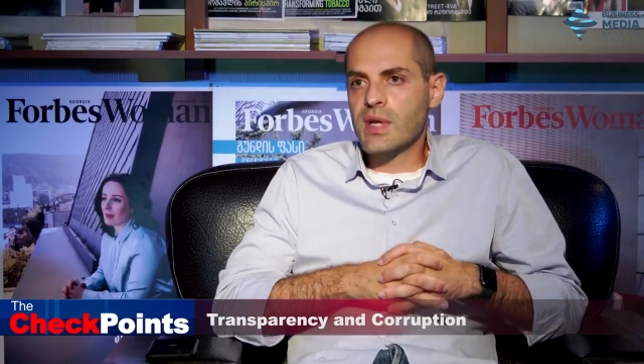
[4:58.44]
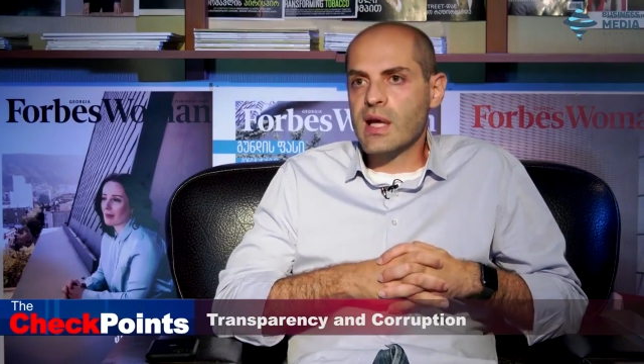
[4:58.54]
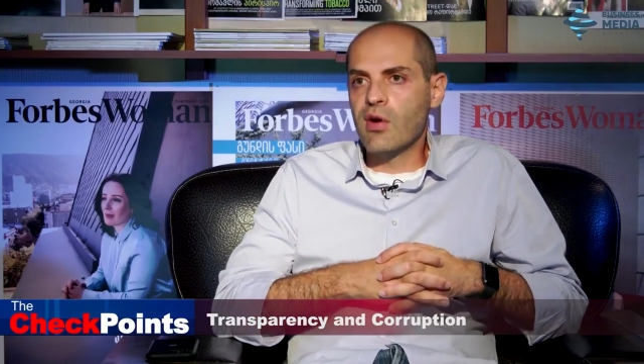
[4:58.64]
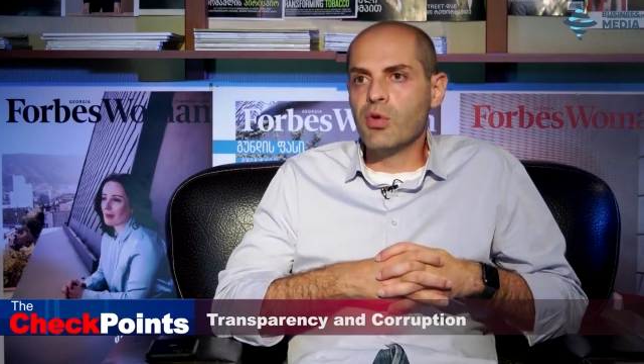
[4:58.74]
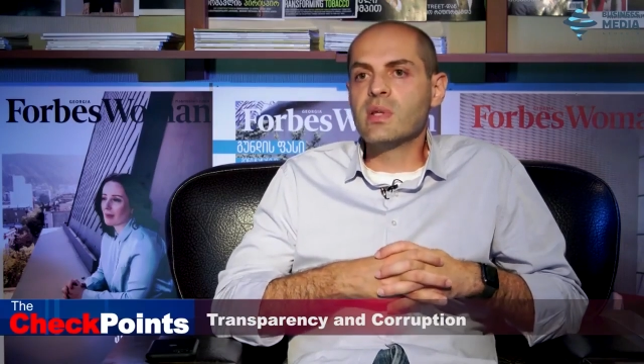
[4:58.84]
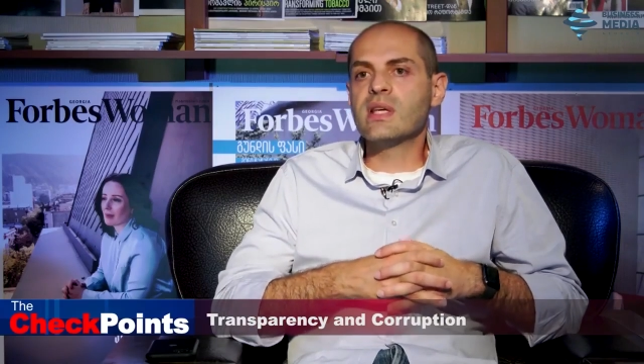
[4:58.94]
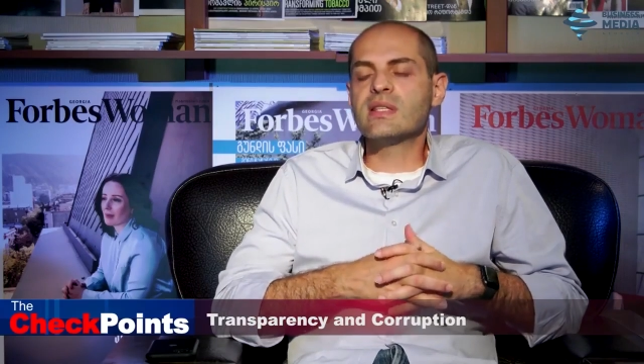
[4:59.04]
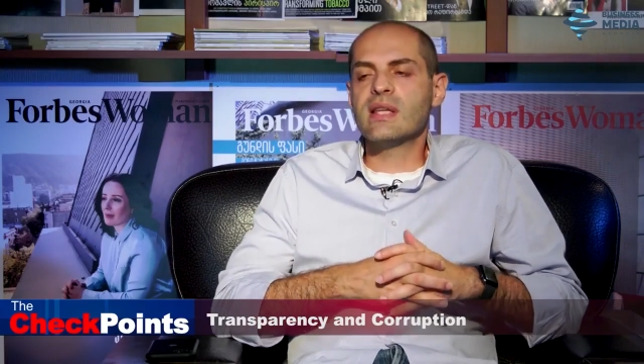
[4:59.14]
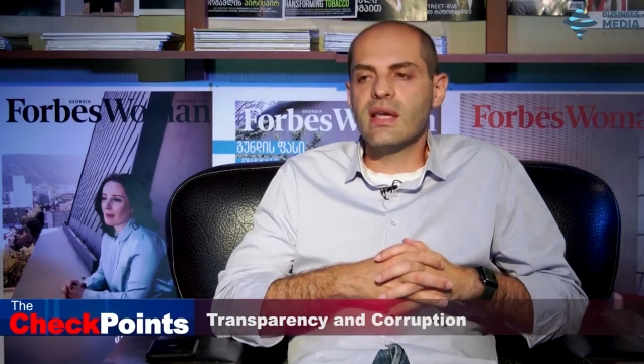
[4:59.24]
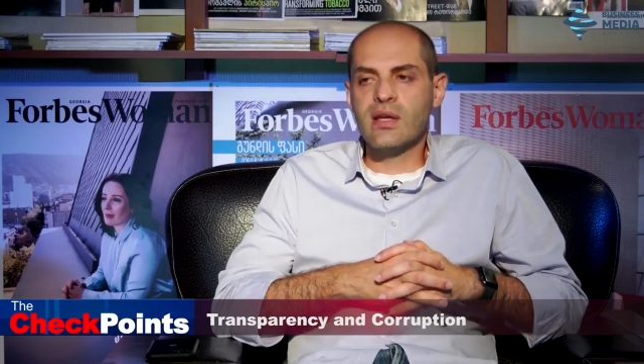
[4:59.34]
the government
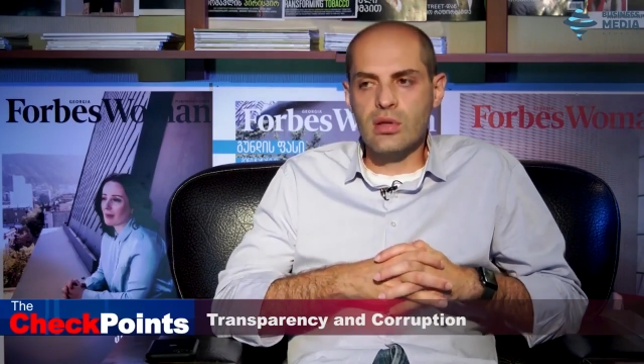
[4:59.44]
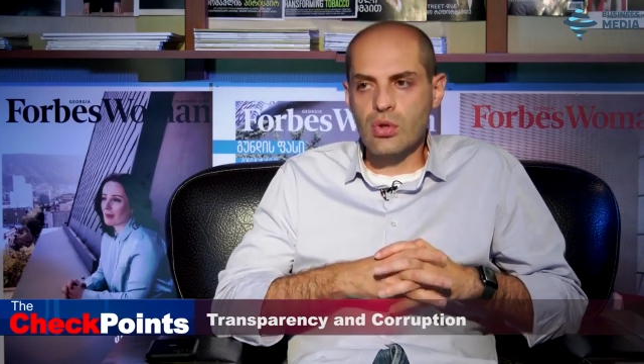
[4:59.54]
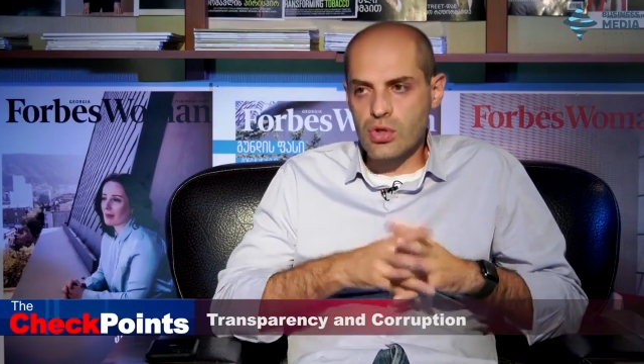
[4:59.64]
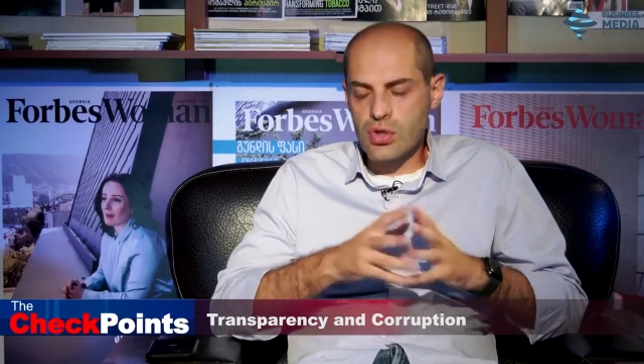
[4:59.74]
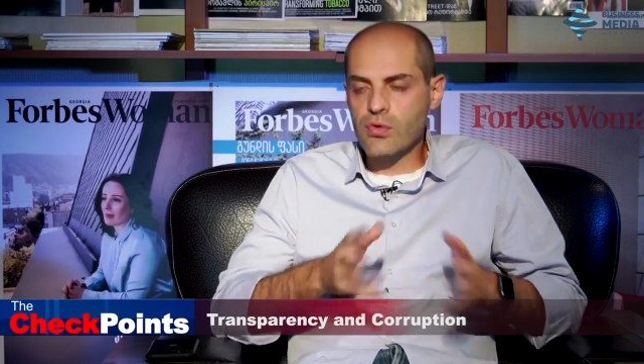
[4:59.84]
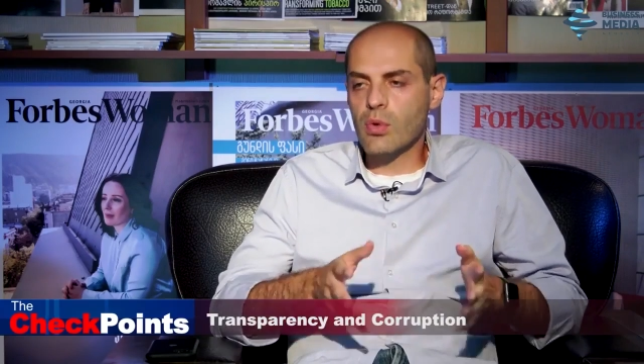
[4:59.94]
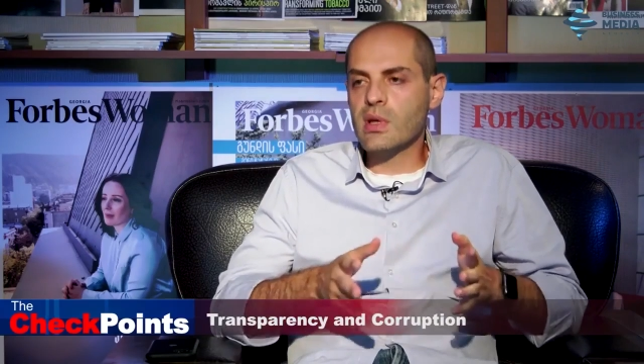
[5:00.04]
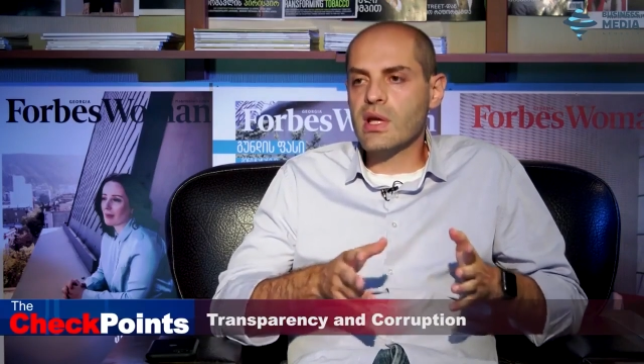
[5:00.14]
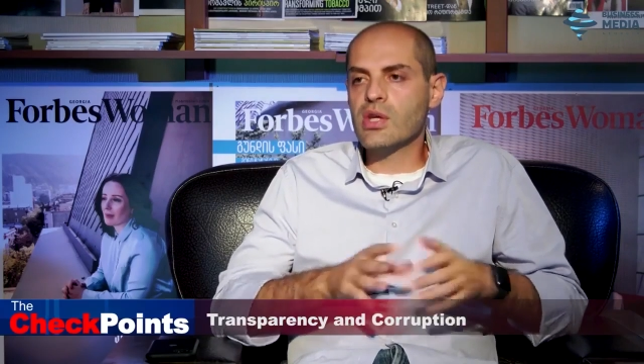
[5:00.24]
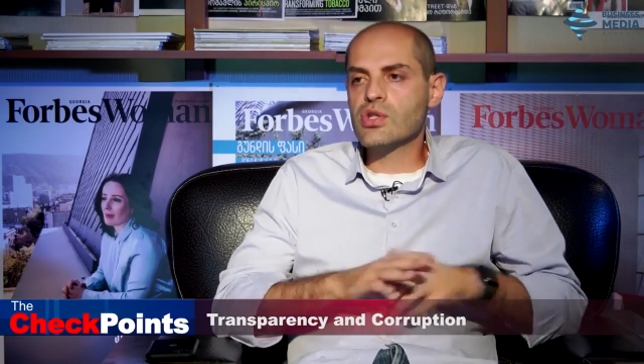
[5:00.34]
has taken lots of
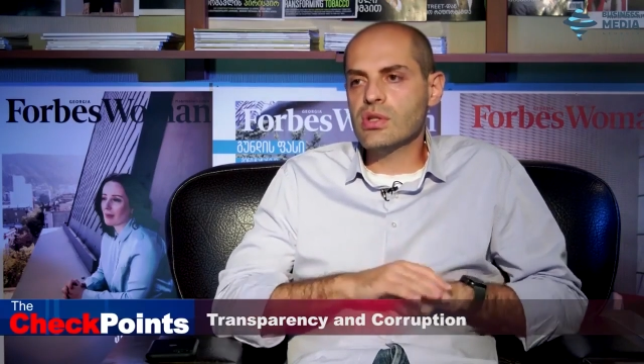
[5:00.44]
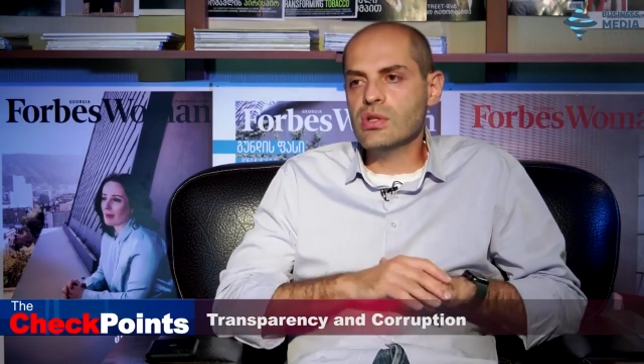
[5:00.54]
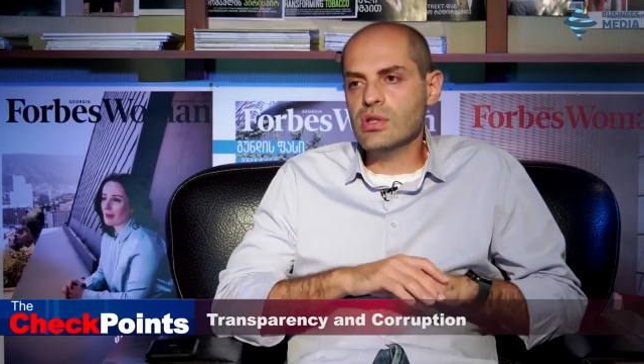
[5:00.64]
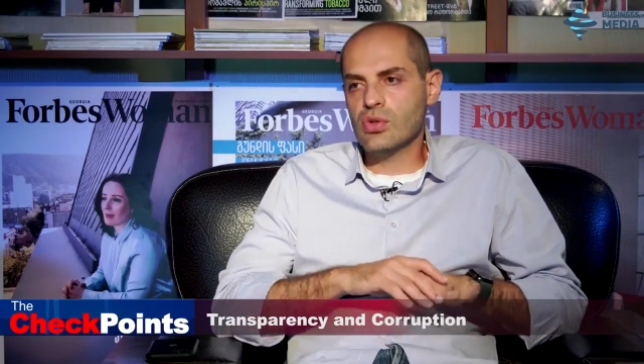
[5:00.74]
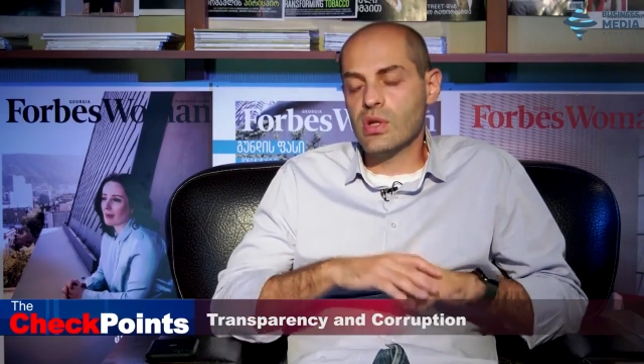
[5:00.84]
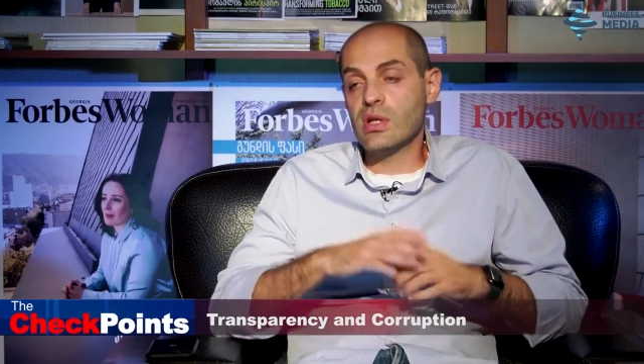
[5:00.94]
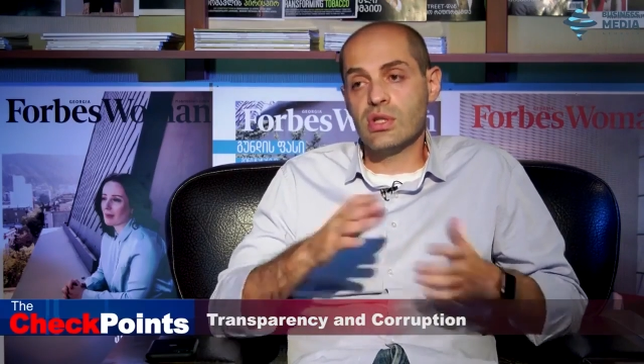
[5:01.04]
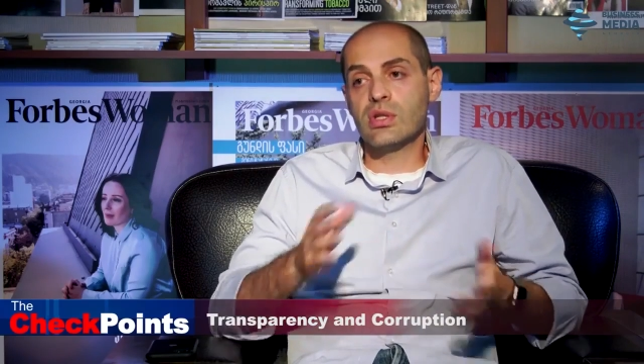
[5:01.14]
obligations on an